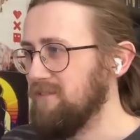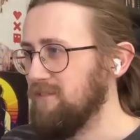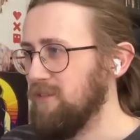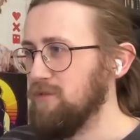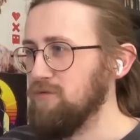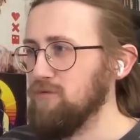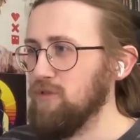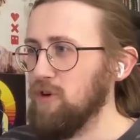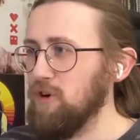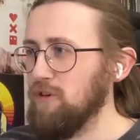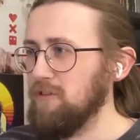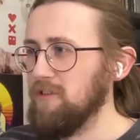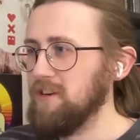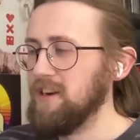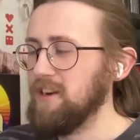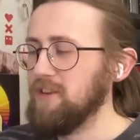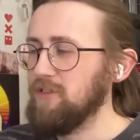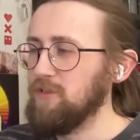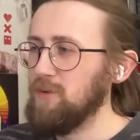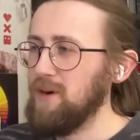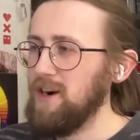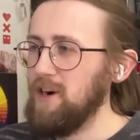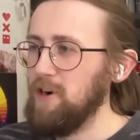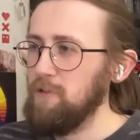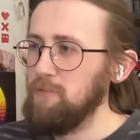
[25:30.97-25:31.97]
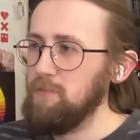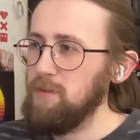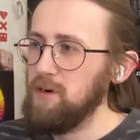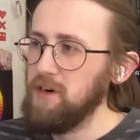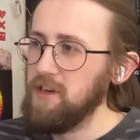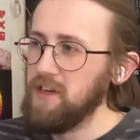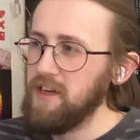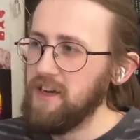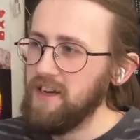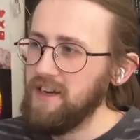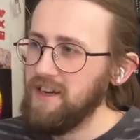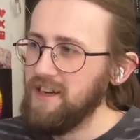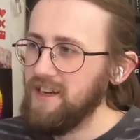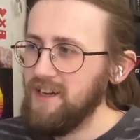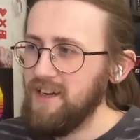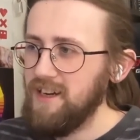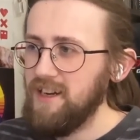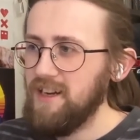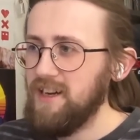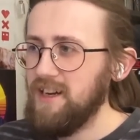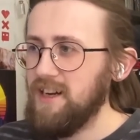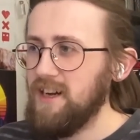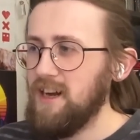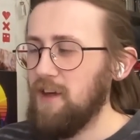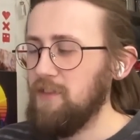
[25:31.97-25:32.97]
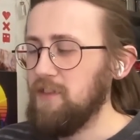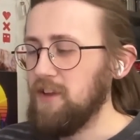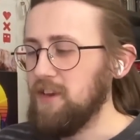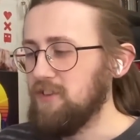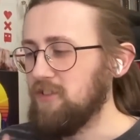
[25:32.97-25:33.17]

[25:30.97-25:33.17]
for Rory as well. But I think